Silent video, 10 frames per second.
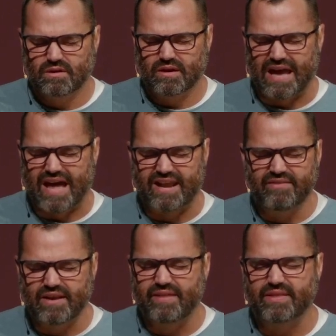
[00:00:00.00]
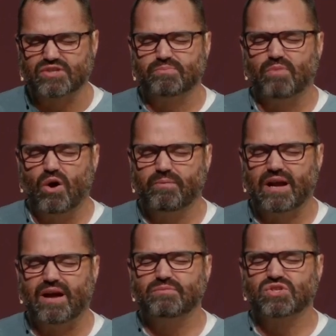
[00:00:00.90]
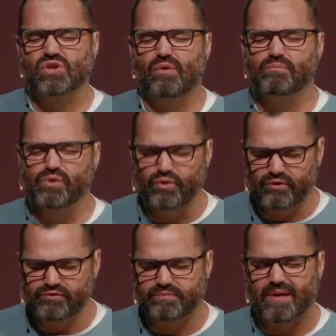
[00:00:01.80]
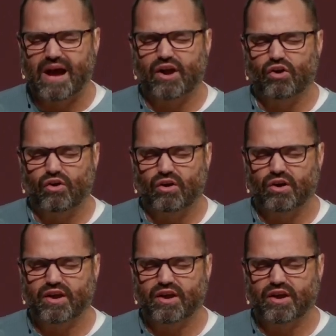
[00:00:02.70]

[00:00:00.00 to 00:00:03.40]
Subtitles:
God, even in this moment, I'm so moved by her